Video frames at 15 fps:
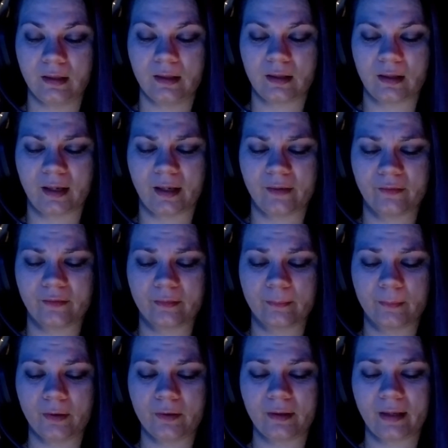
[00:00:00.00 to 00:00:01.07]
Either the
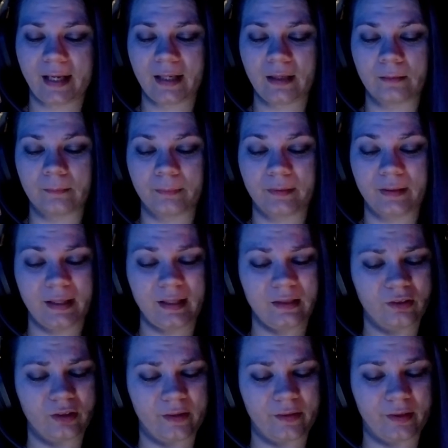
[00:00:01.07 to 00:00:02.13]
murderer hadn't
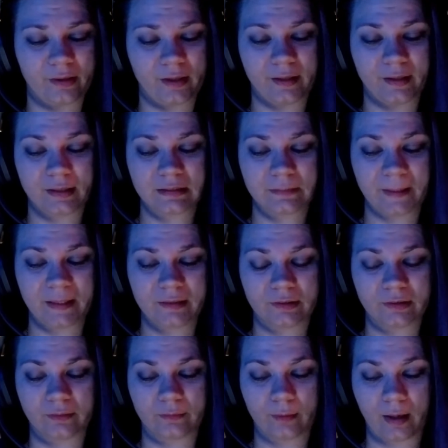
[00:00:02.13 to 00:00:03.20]
planned on their
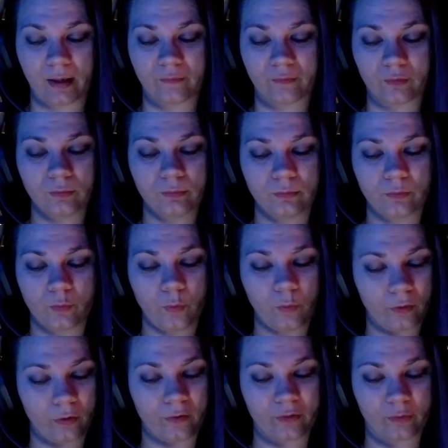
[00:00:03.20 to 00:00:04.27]
unexpected arrival,
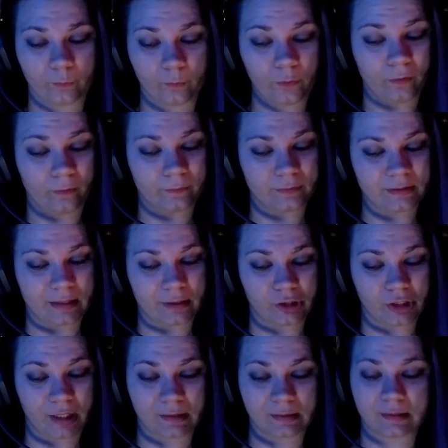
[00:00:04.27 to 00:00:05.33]
or the wolves had
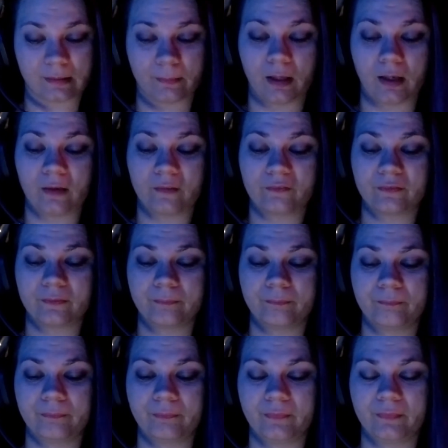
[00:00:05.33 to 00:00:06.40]
chased him off.
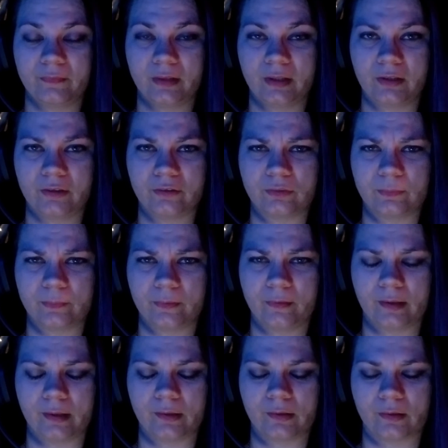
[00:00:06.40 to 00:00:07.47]
The clues
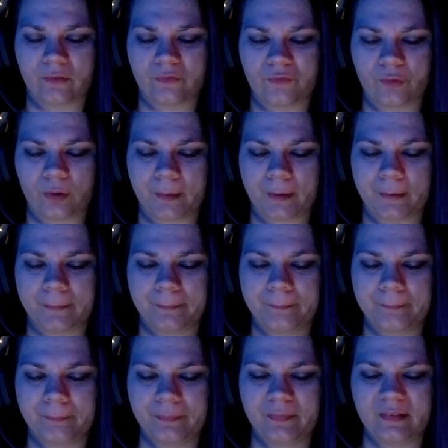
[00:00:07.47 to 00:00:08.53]
pointed to the former.
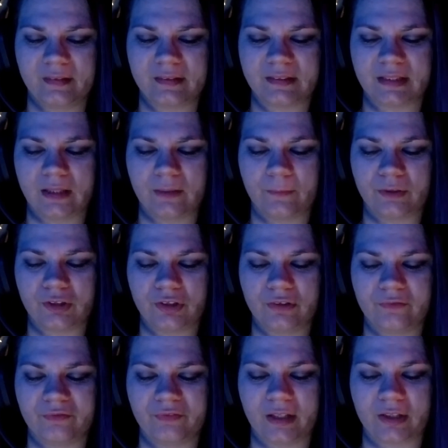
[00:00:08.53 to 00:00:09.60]
The scene was too
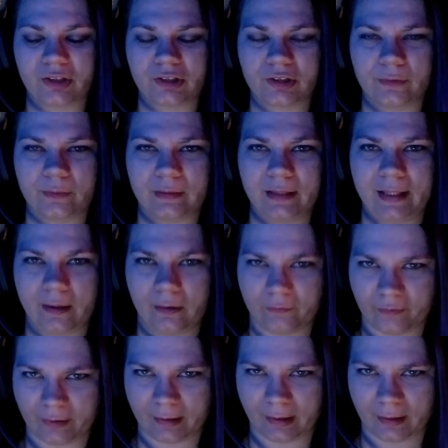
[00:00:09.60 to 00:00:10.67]
fresh to allow
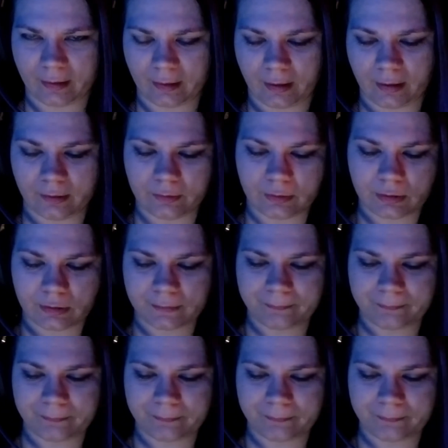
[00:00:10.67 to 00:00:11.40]
for anything else.